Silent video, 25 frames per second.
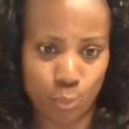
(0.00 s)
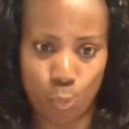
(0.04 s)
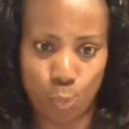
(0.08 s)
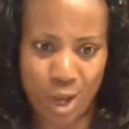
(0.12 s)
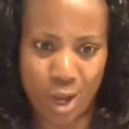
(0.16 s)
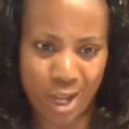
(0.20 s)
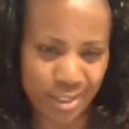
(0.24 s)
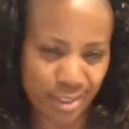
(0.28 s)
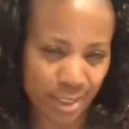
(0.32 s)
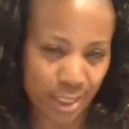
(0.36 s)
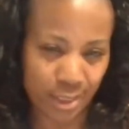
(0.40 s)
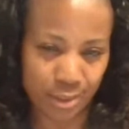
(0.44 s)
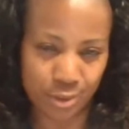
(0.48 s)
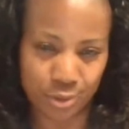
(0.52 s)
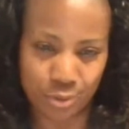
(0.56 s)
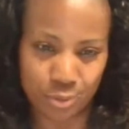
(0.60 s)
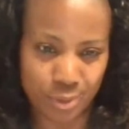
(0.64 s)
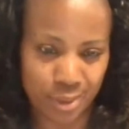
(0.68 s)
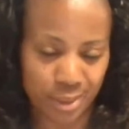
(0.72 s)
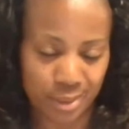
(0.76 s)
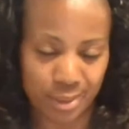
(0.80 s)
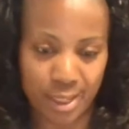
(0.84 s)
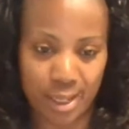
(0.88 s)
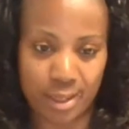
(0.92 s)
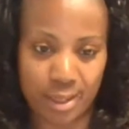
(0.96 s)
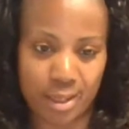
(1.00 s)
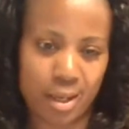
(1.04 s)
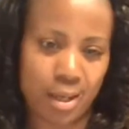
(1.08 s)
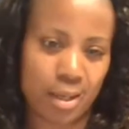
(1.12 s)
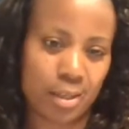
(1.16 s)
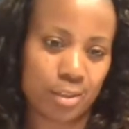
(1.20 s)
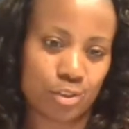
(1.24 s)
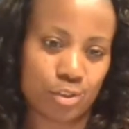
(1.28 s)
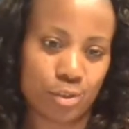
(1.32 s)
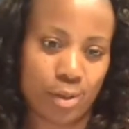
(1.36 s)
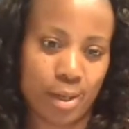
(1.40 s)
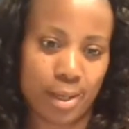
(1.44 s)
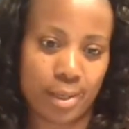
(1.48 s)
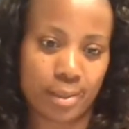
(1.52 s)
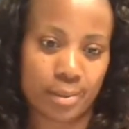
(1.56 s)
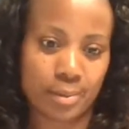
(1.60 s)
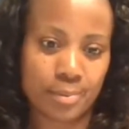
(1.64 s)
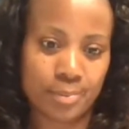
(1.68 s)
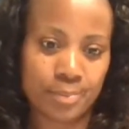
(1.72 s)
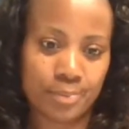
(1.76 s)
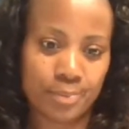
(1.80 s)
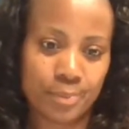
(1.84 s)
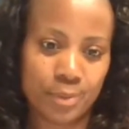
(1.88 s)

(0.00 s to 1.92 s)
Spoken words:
Why not you get that contract?